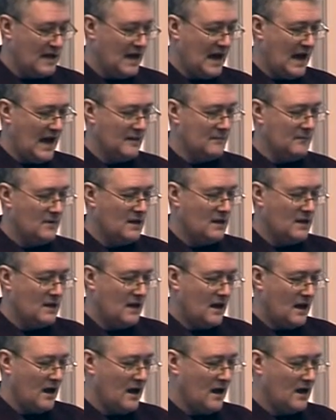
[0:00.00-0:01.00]

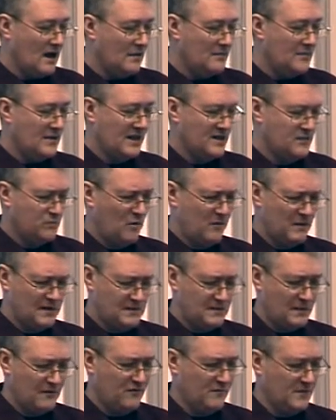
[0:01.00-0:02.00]
But that's probably
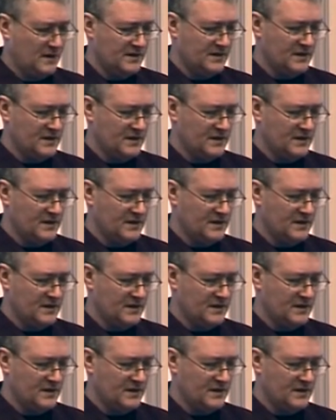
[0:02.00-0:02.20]
something for